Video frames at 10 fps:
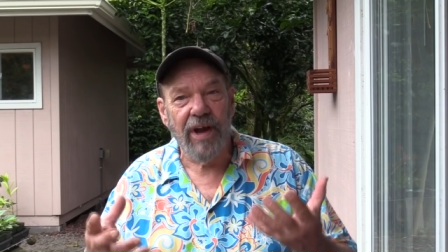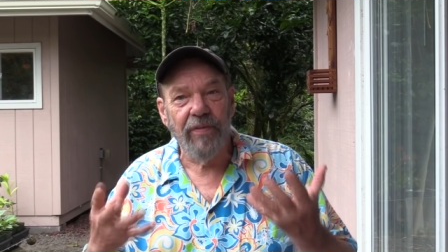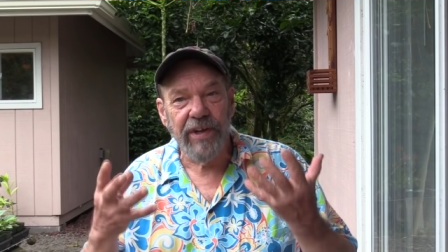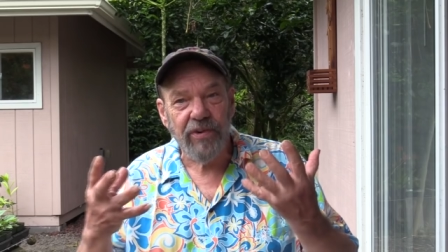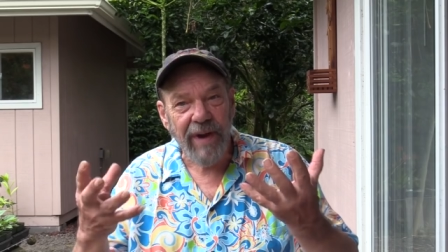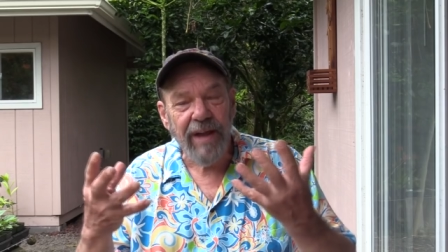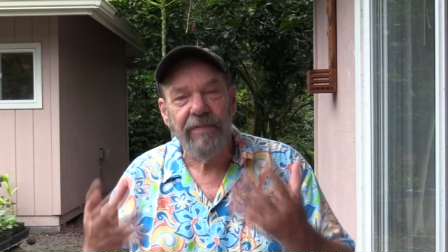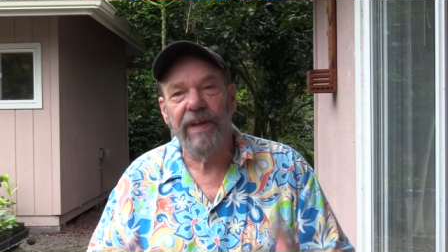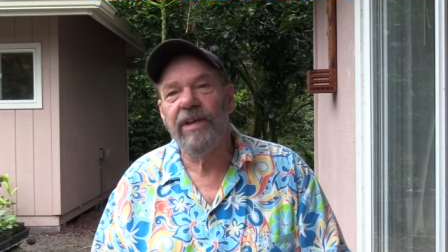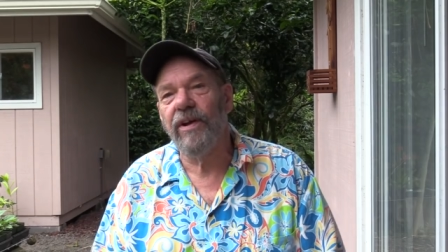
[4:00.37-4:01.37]
how they
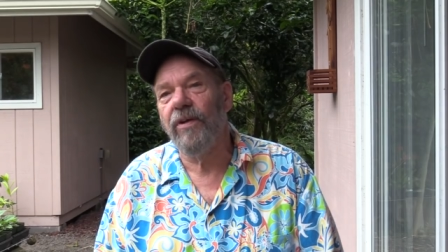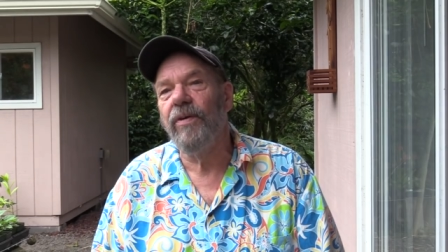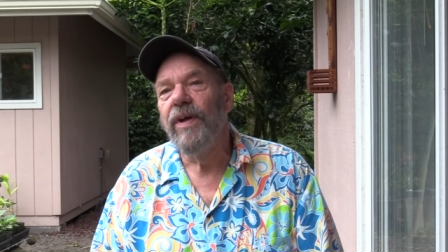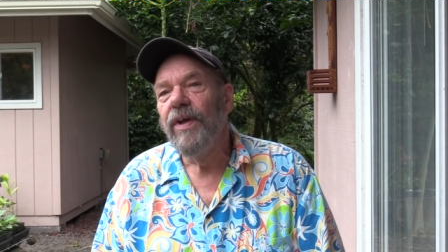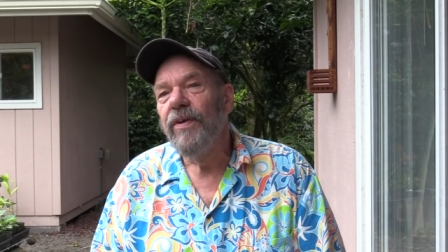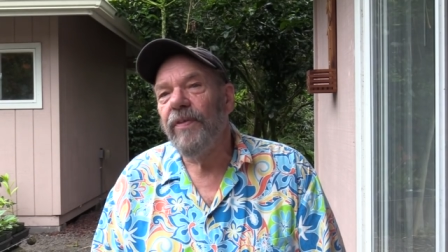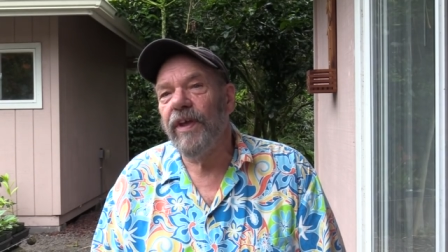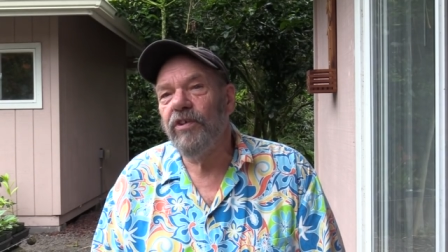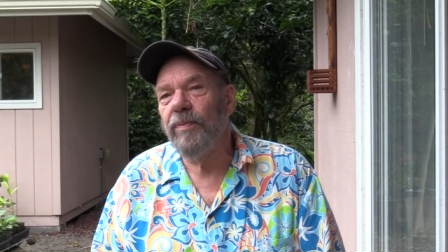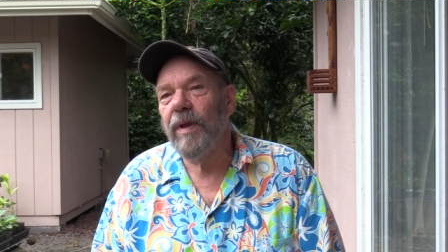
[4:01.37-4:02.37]
traffic, you know,
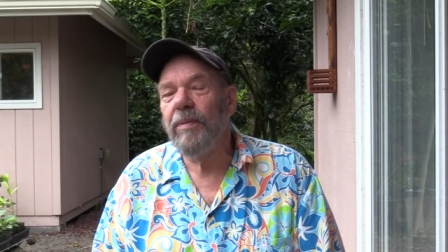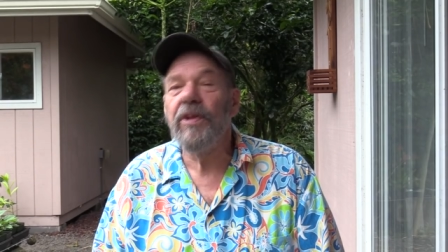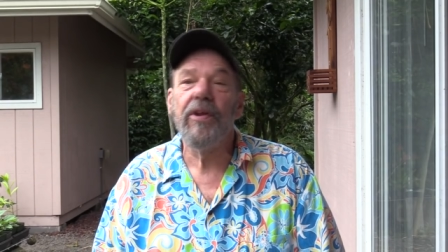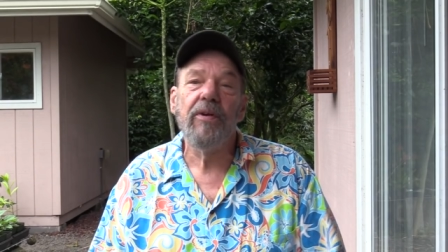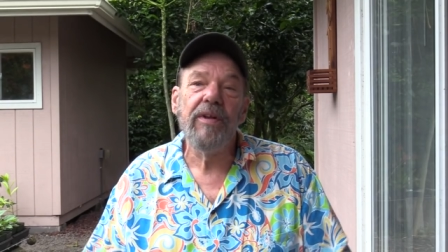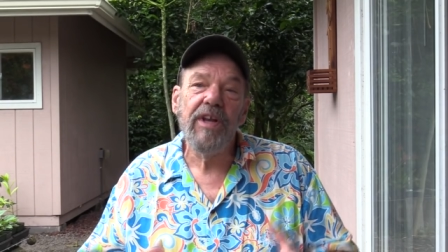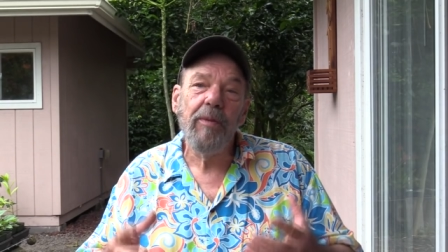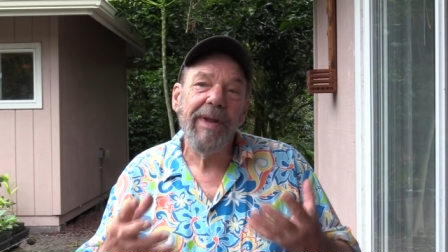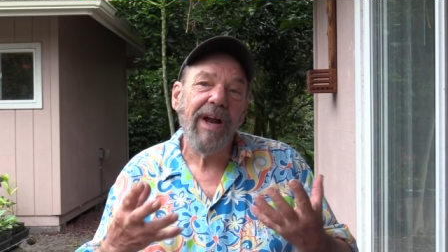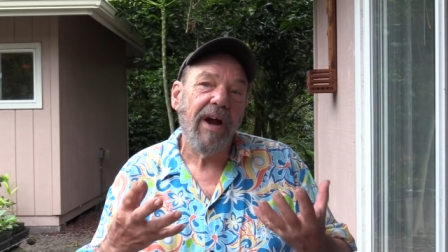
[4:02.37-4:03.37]
things maybe that are a
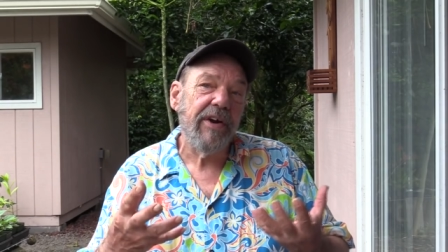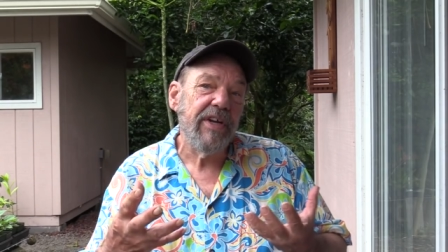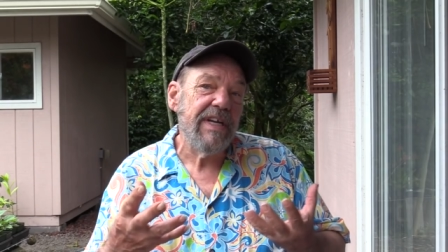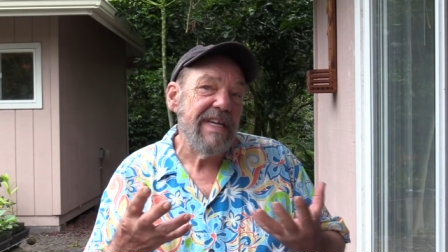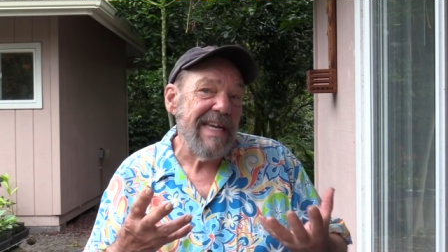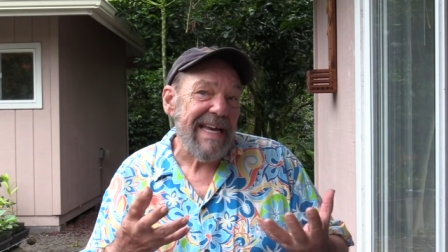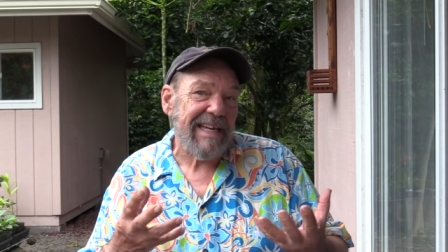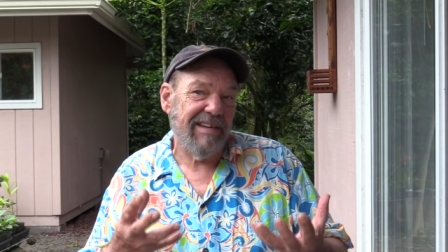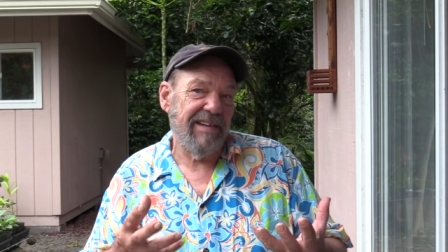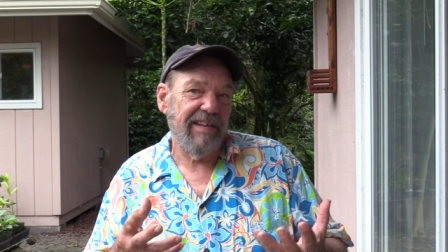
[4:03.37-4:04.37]
little bit hard to
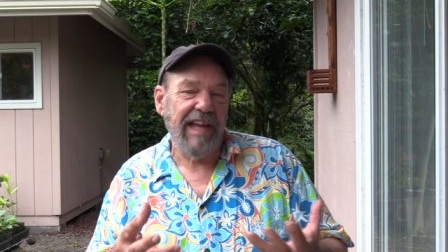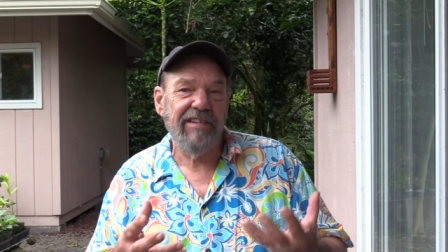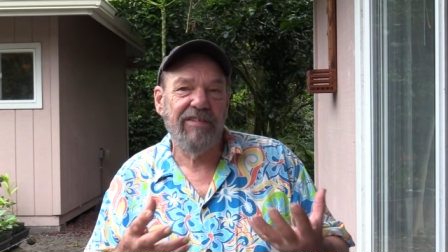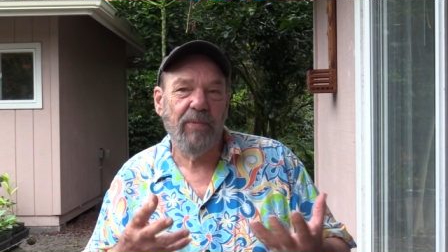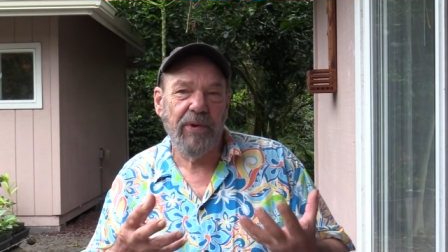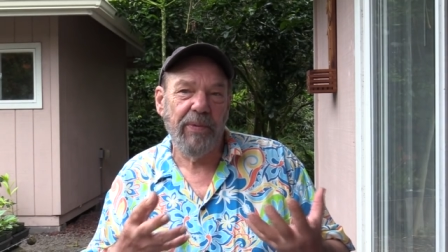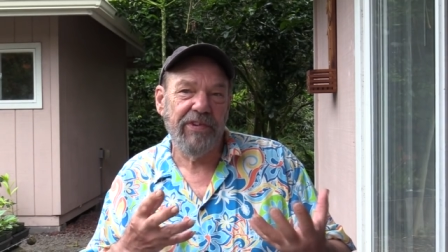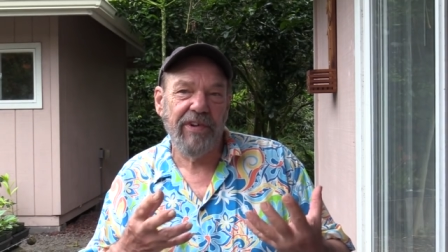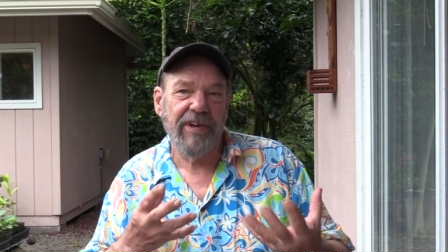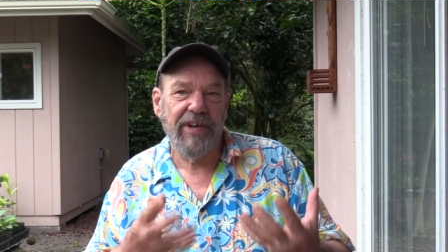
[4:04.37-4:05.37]
get. That's where
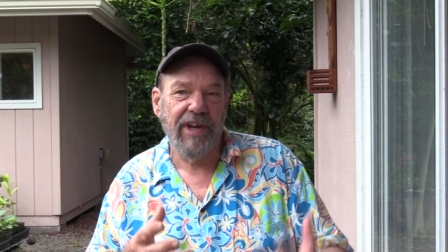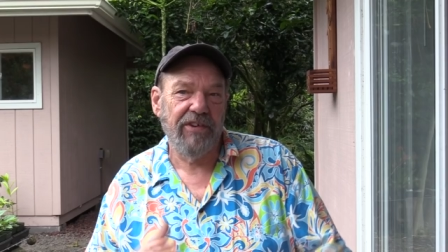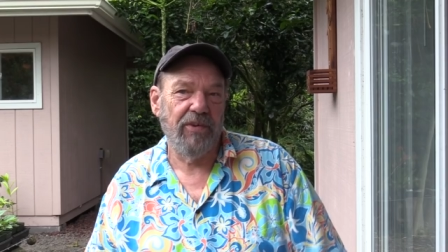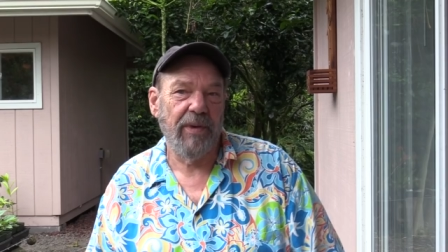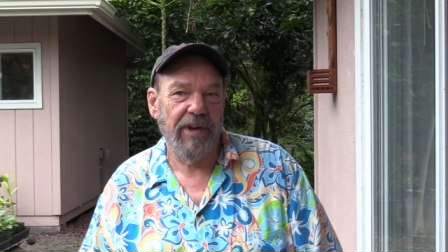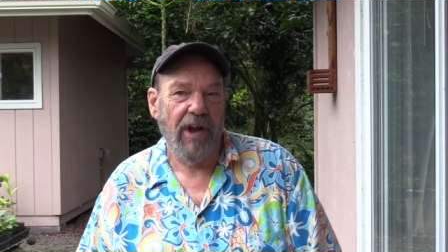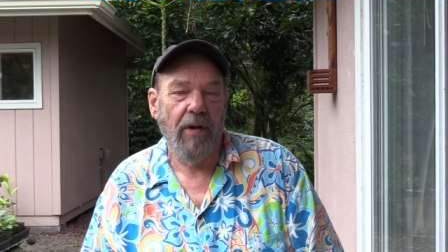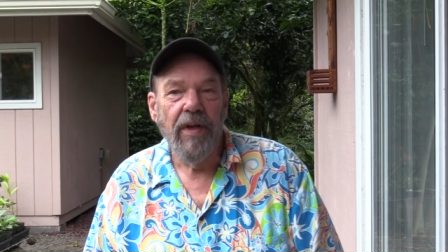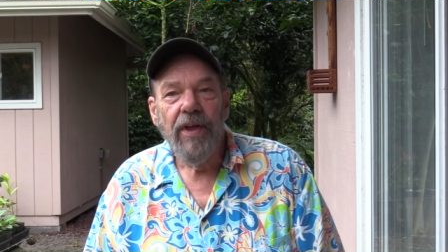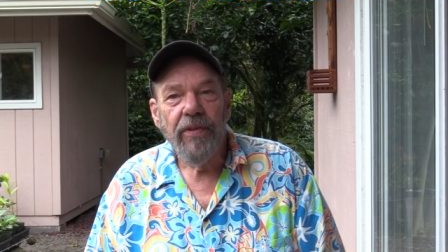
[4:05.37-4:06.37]
we start to get to it now.